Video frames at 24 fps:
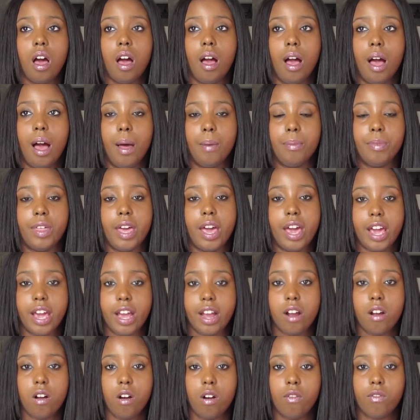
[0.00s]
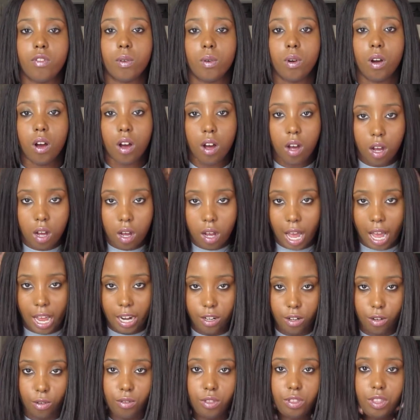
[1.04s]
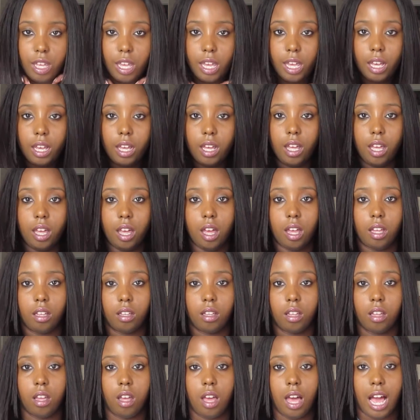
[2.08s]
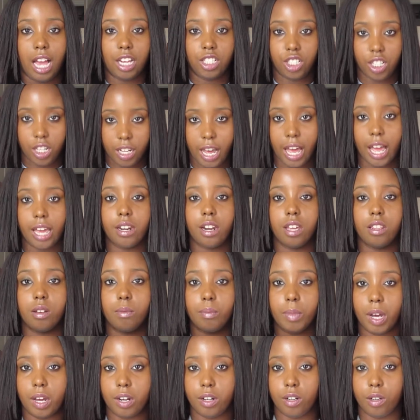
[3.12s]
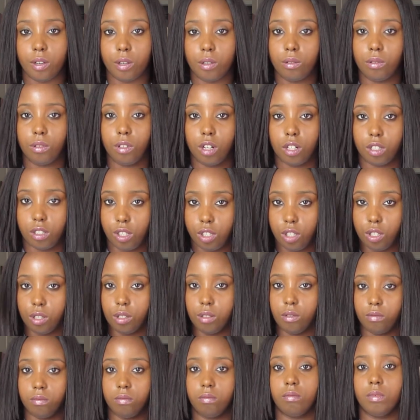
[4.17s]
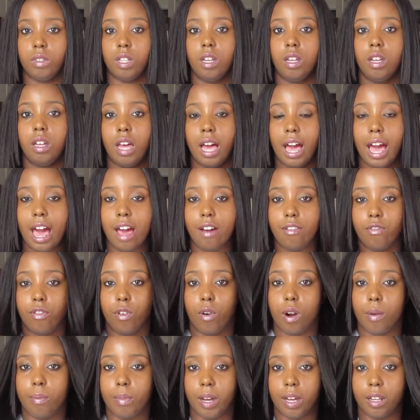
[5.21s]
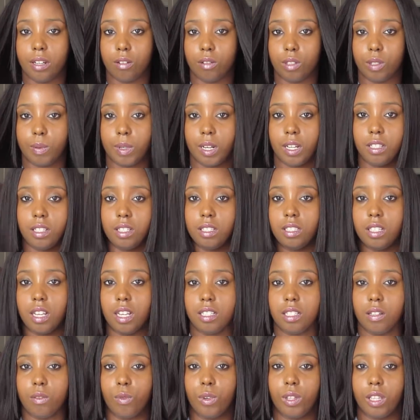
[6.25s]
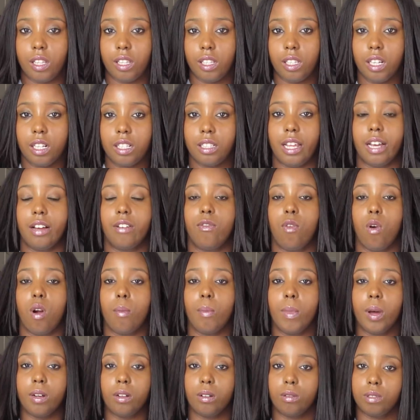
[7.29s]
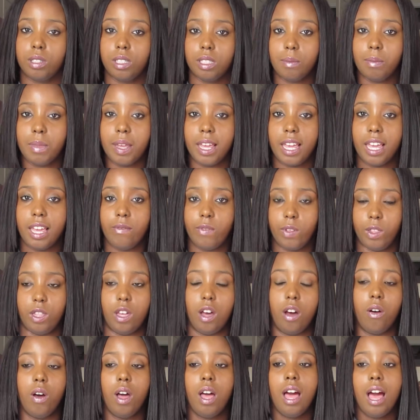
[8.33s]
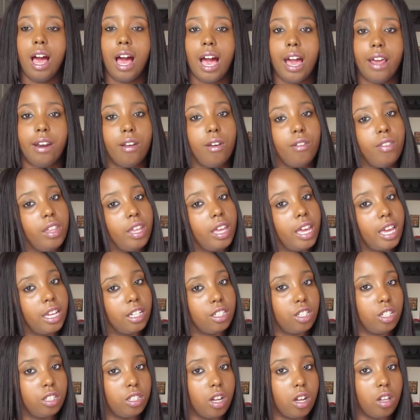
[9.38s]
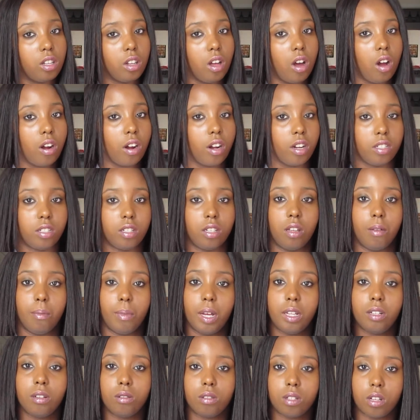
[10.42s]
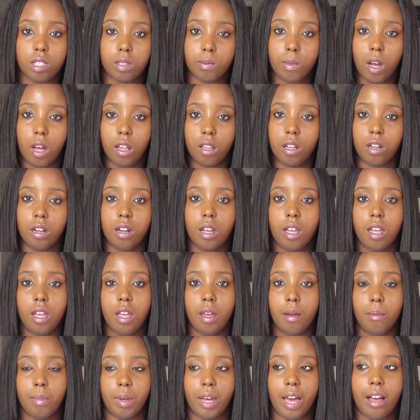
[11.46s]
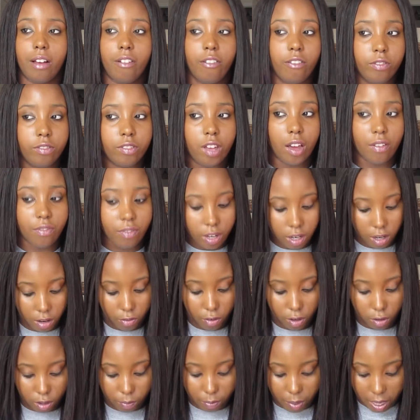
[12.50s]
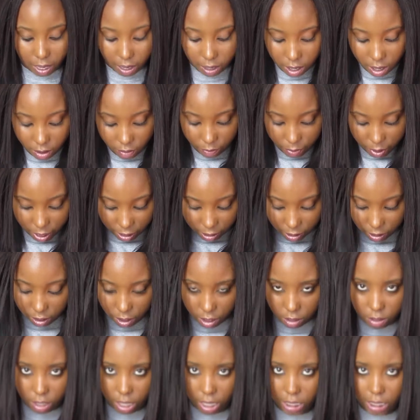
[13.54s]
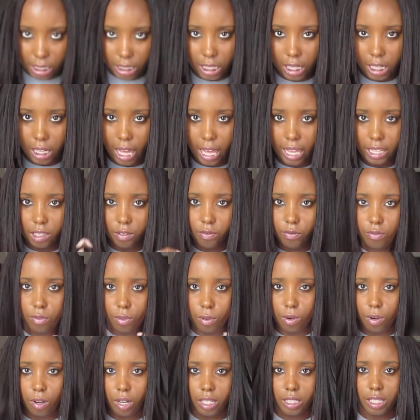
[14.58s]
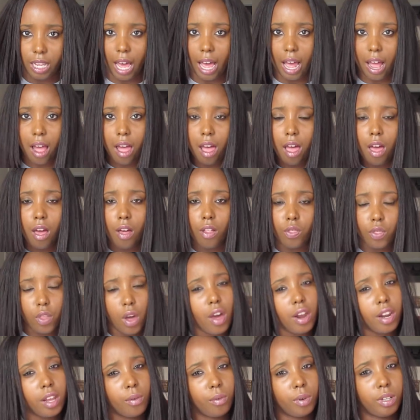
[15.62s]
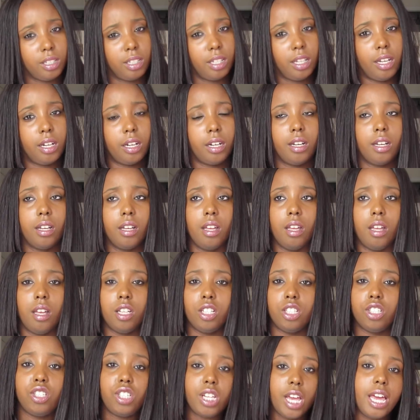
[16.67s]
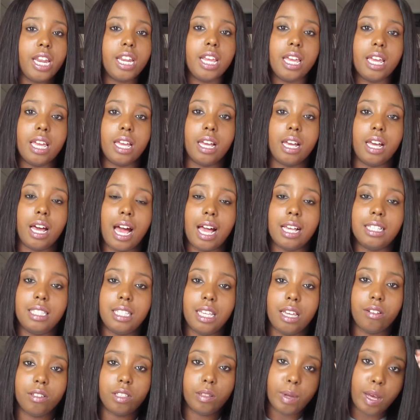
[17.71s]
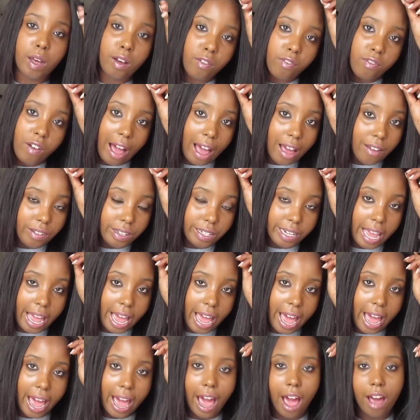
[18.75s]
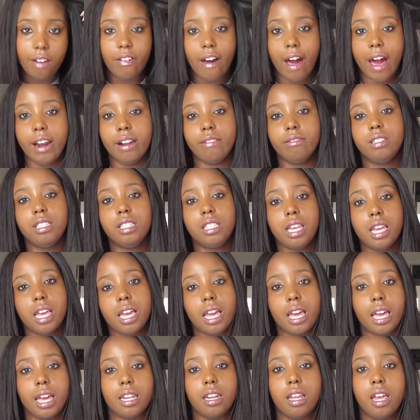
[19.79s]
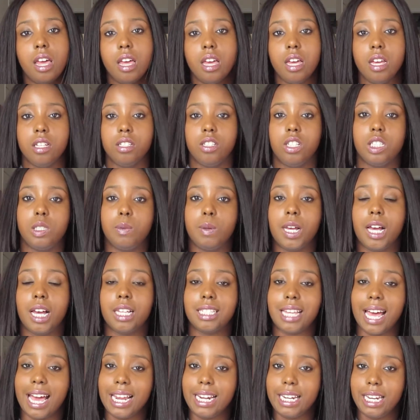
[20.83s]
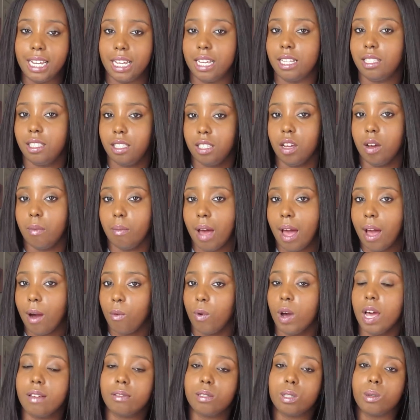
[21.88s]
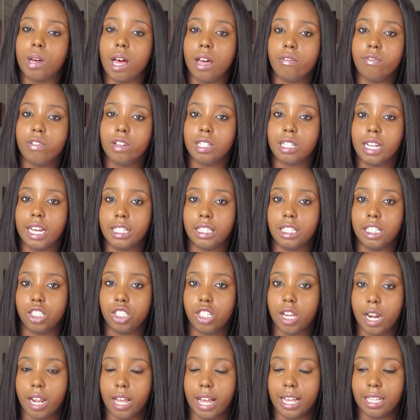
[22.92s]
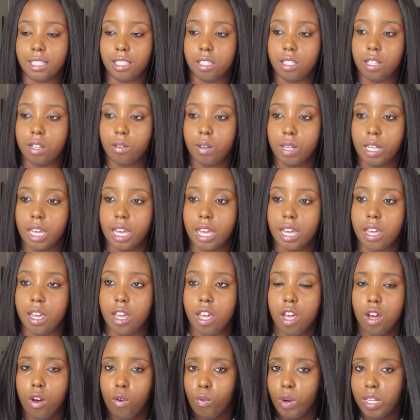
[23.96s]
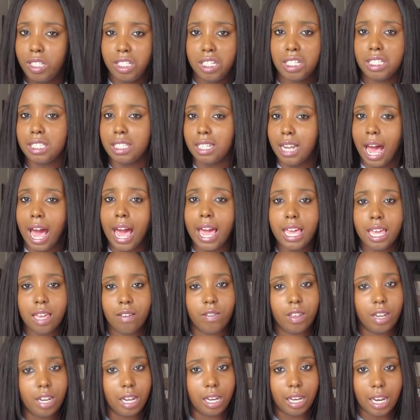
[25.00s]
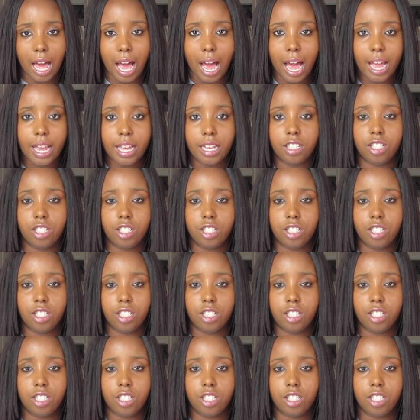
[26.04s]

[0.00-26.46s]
The hair overall, I do think I should have got another bundle or two. I have 4 bundles, but it just doesn't really look like 4 bundles to me, even though I know the inches are longer, so the bundles are smaller. But I figured 4 would be enough, but it still doesn't look as full as I thought it would look. Shedding, I said it was about 5.5 out of 10, just because I did seal my wefts, so I feel like the shedding I still get, which is not even a lot.